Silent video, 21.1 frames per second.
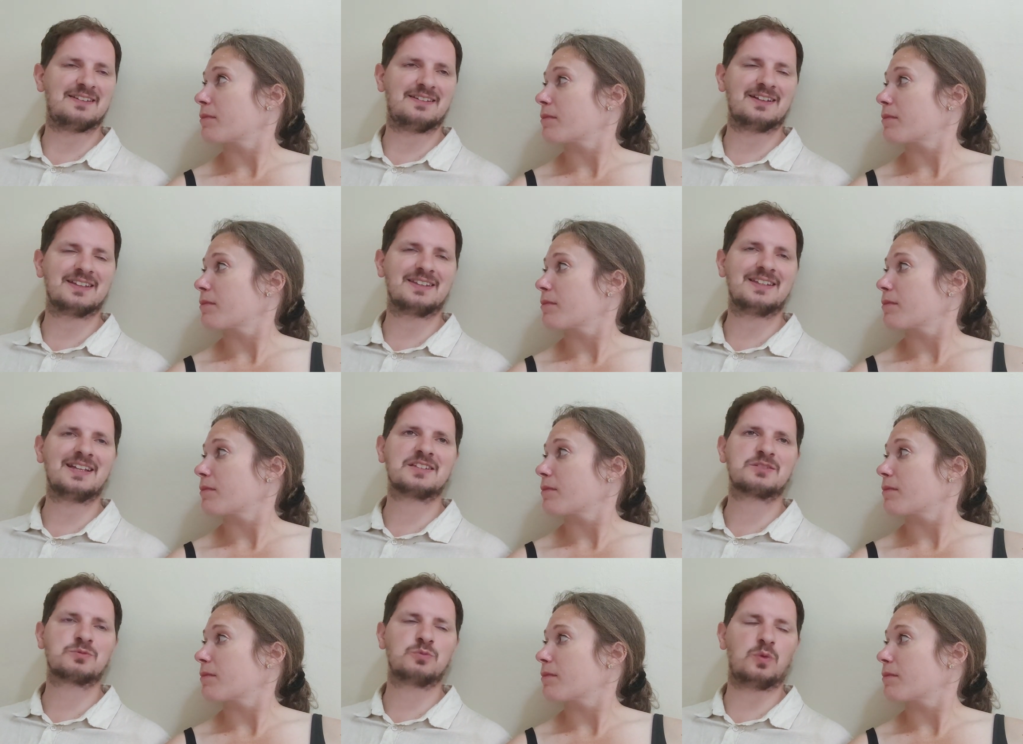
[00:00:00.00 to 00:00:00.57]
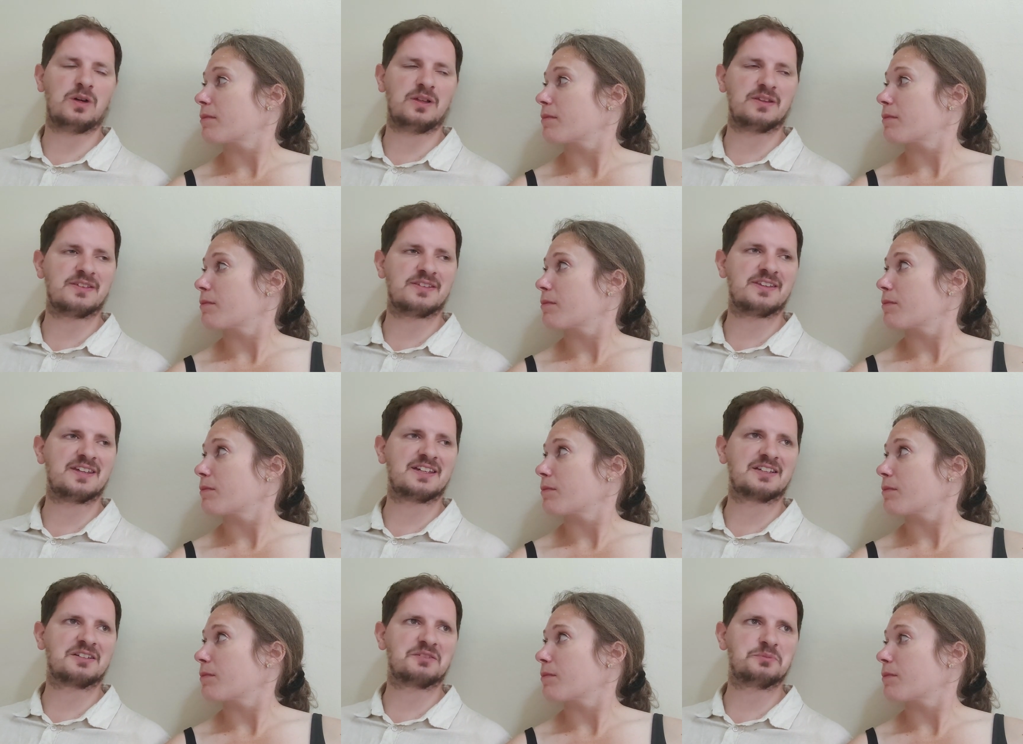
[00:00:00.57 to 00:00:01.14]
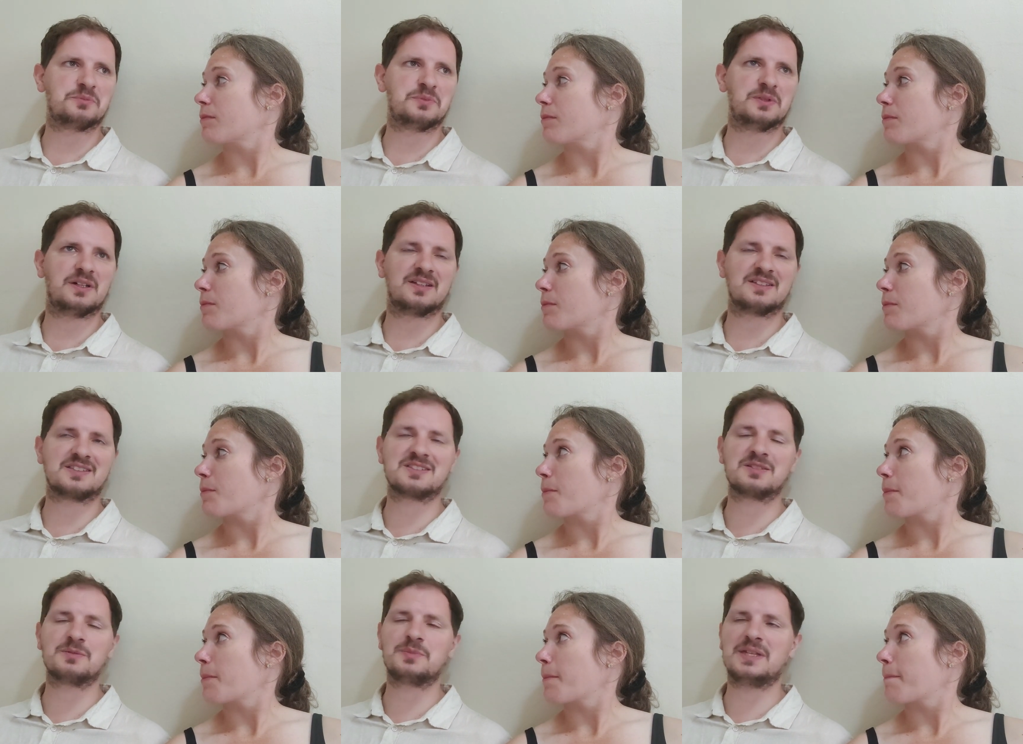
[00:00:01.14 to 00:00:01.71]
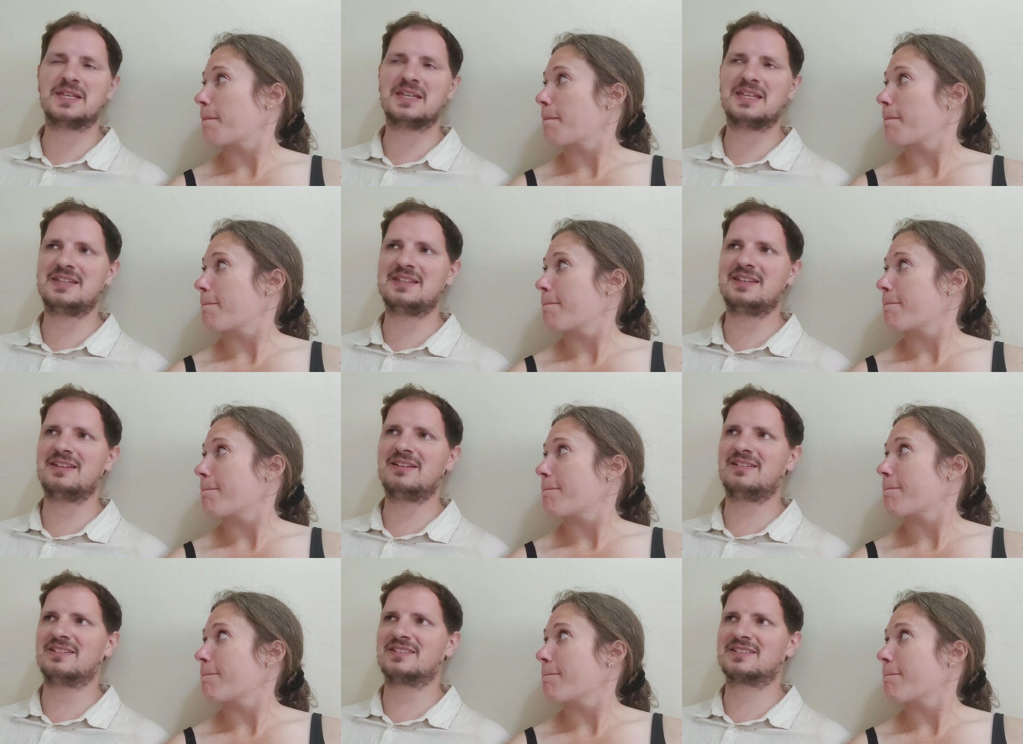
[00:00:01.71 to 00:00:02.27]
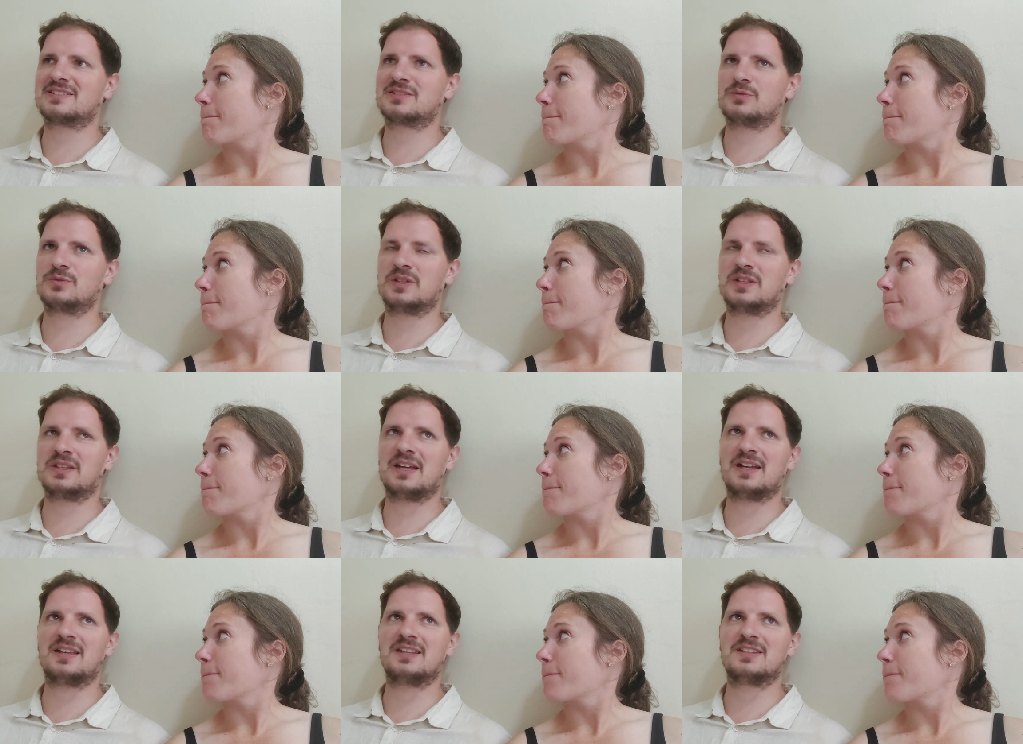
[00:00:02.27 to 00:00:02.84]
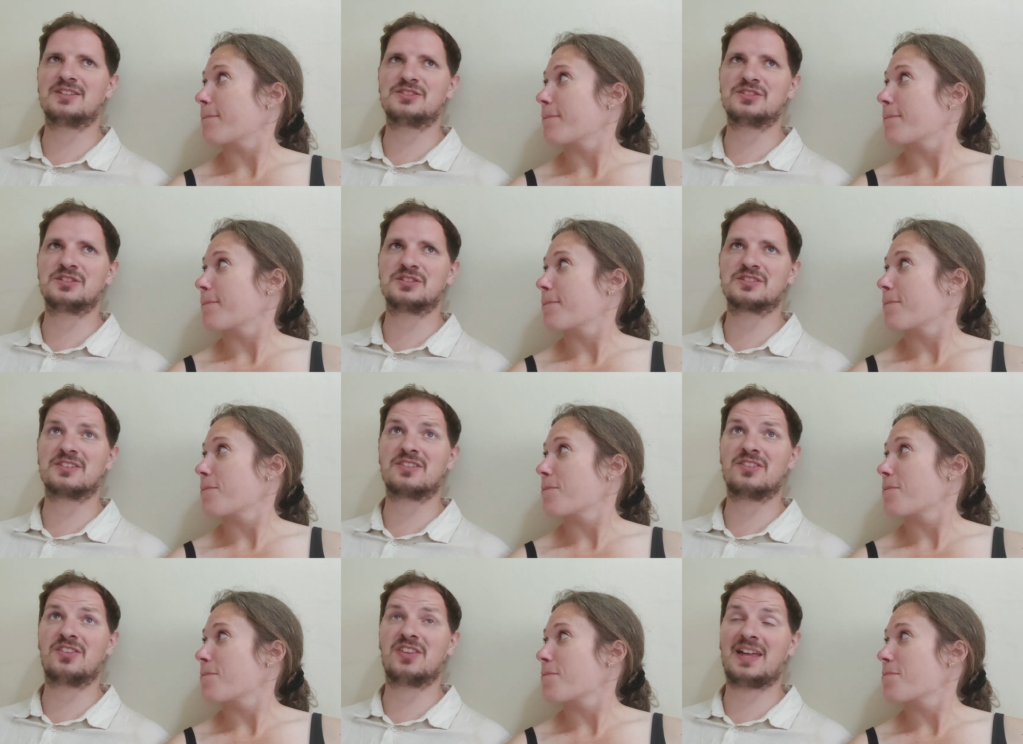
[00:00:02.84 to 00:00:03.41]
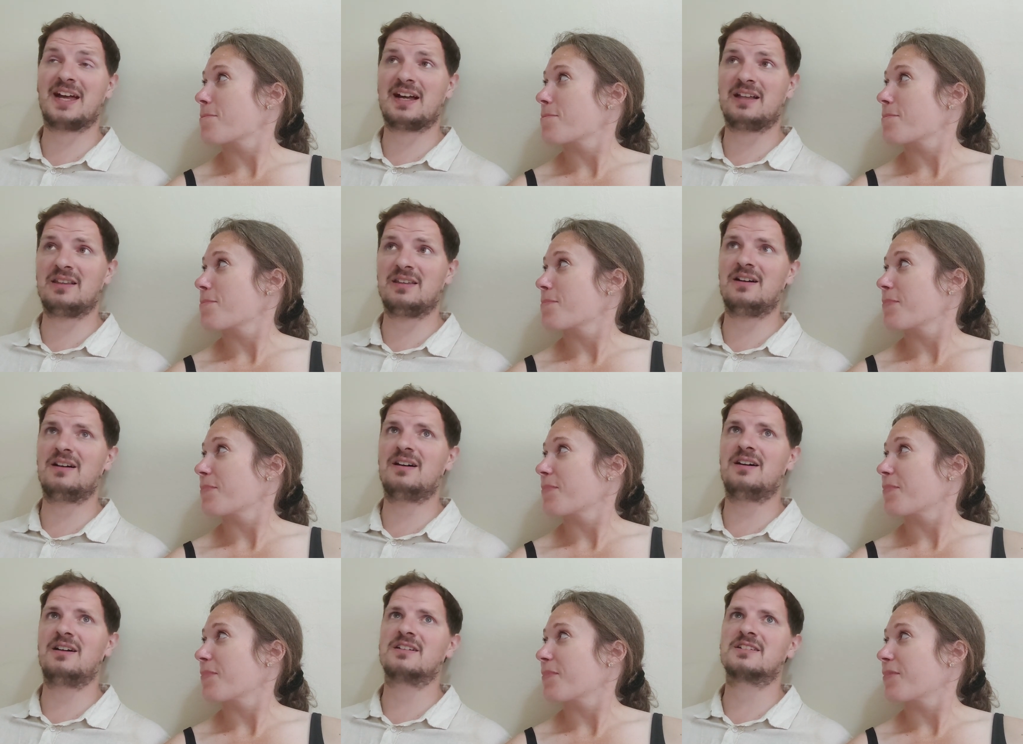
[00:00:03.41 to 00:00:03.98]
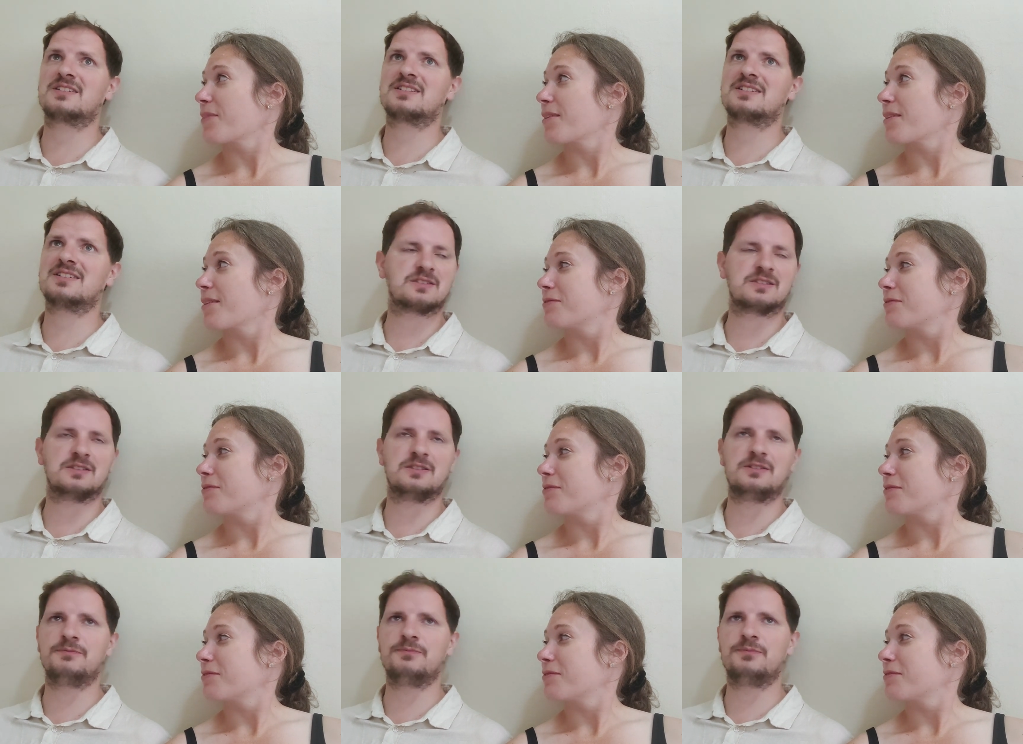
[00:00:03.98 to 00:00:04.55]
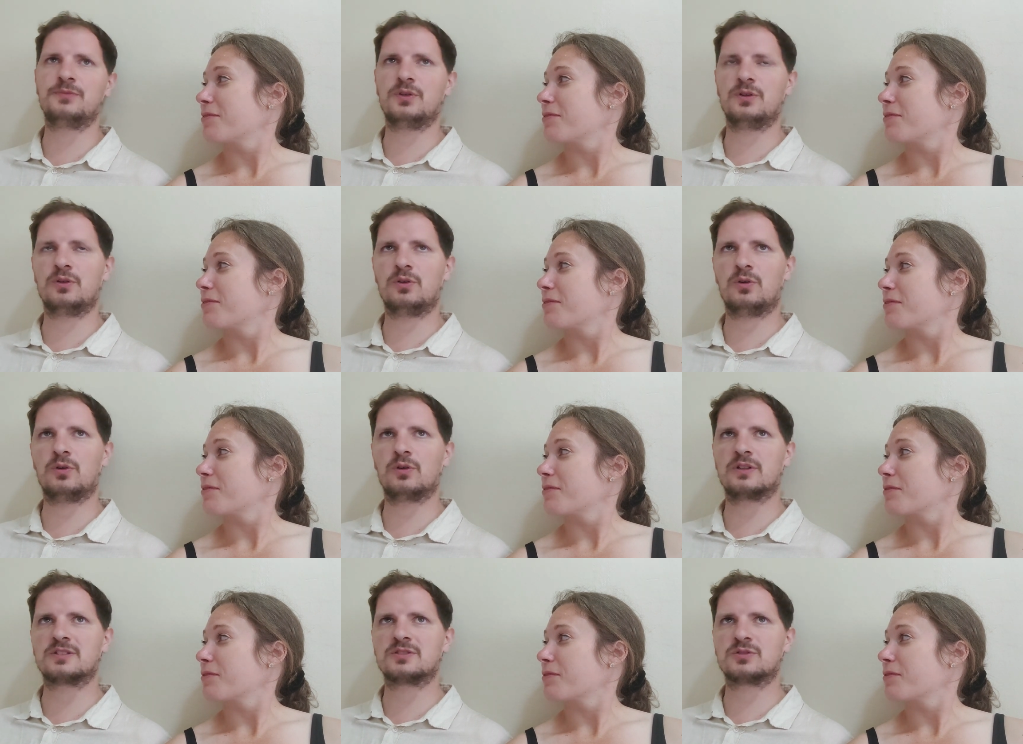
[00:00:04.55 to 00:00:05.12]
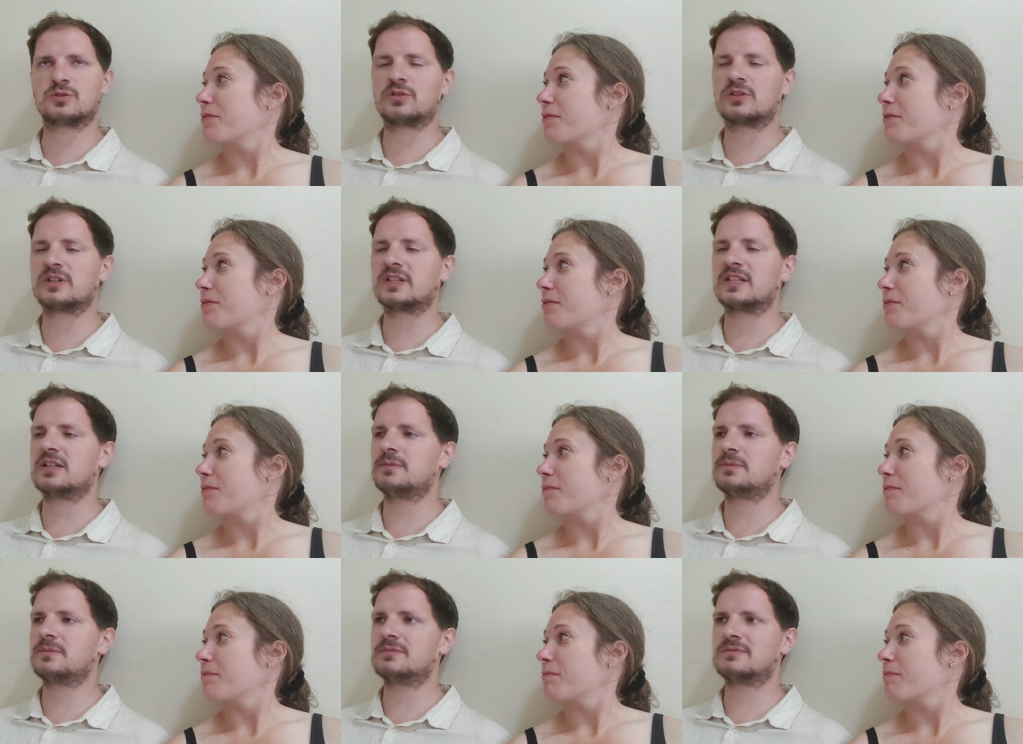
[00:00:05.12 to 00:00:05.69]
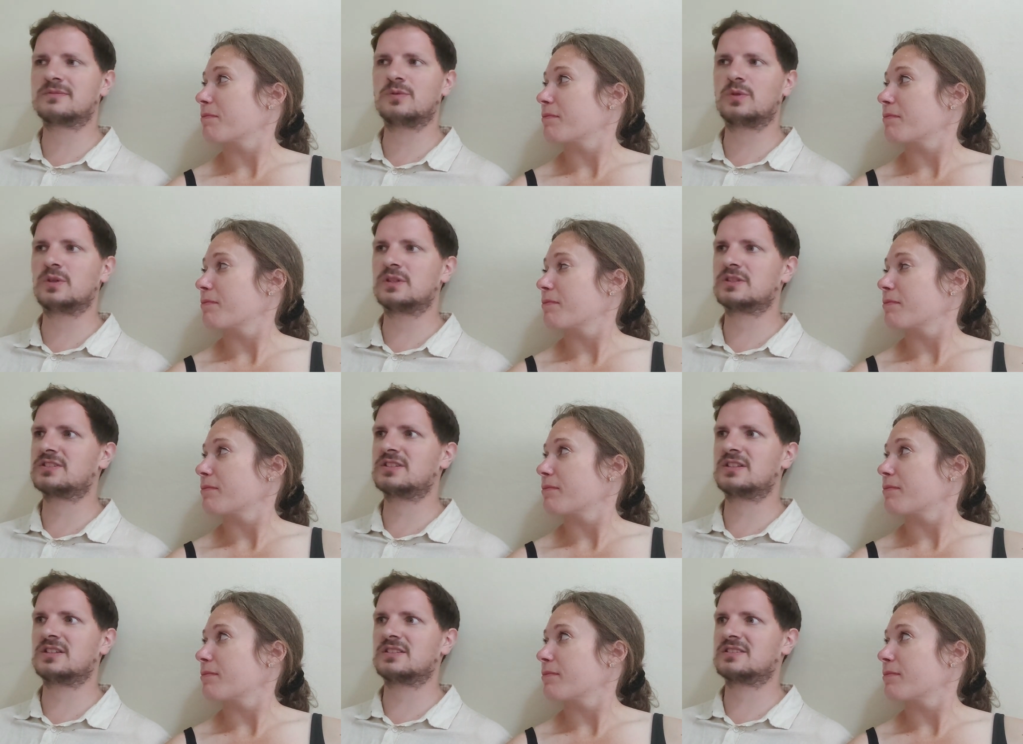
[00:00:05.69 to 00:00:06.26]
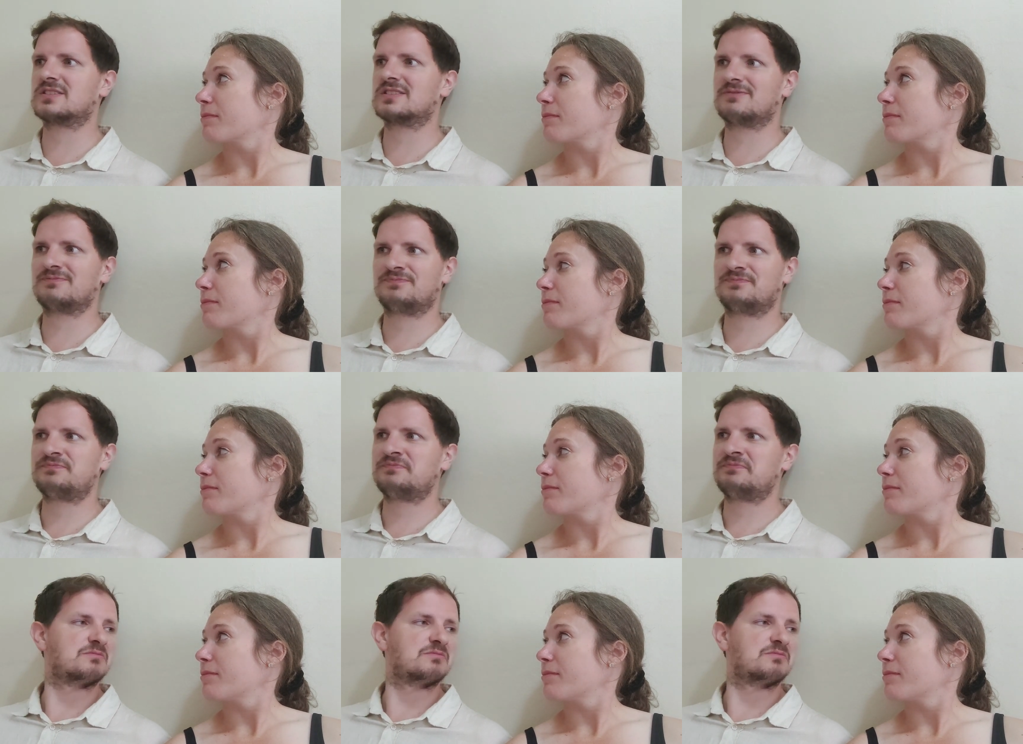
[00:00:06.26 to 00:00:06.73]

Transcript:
Speaker 1: like that's one thing, but to be on something that is just that large as an auditorium was just